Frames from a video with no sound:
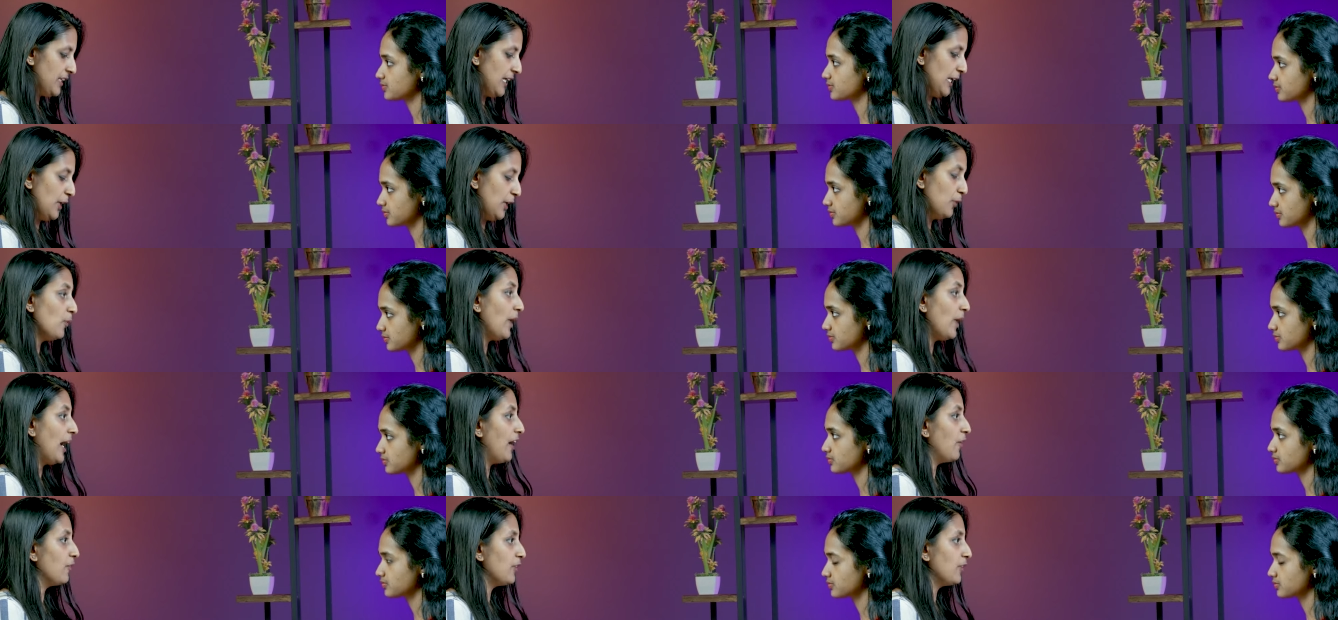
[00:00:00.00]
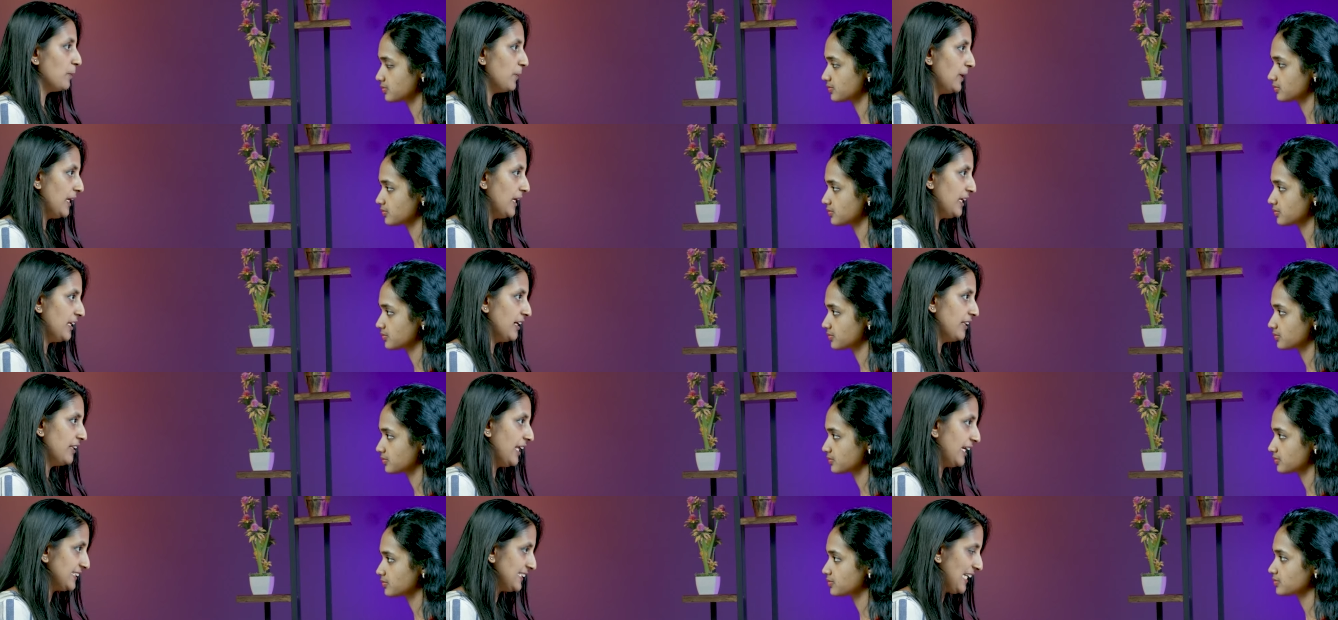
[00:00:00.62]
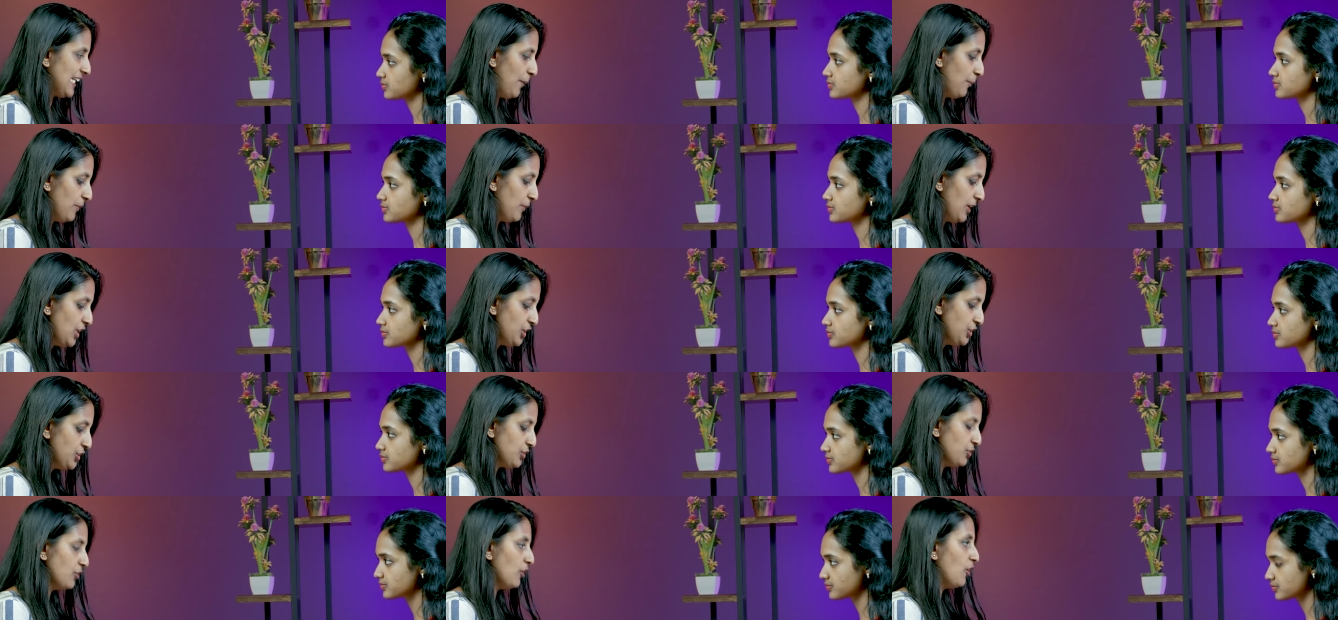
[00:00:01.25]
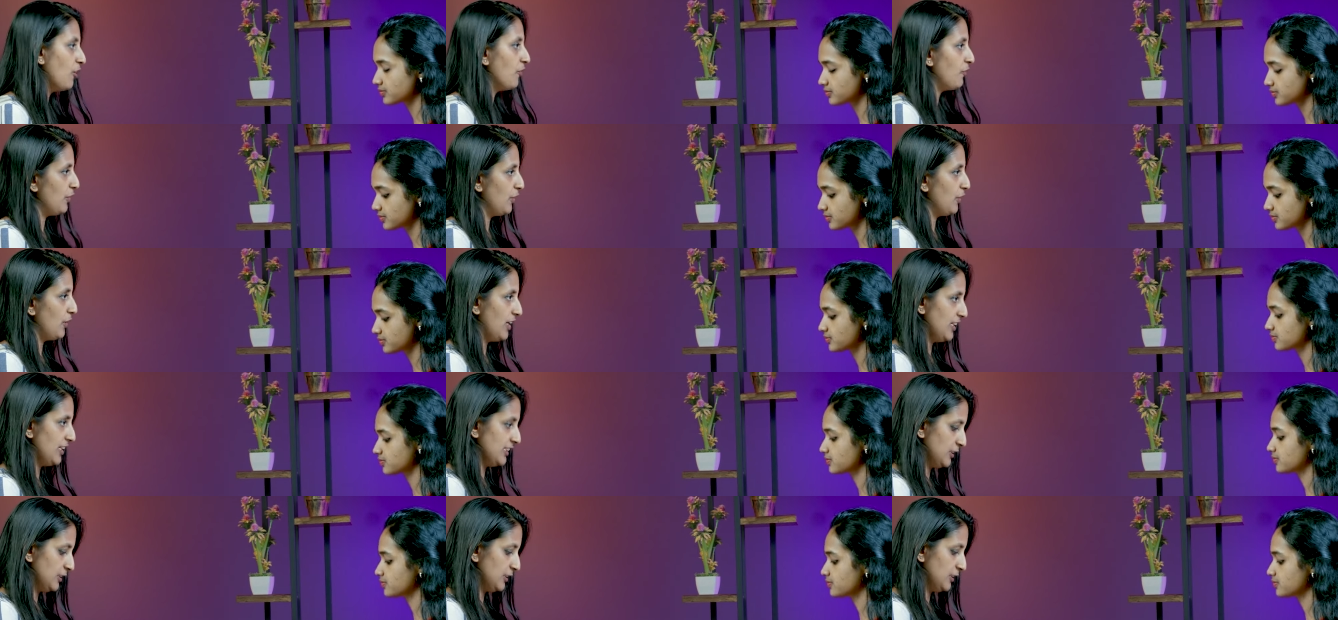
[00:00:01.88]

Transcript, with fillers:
Speaker 1: you, Varsha. So Varsha, let me tell you, I have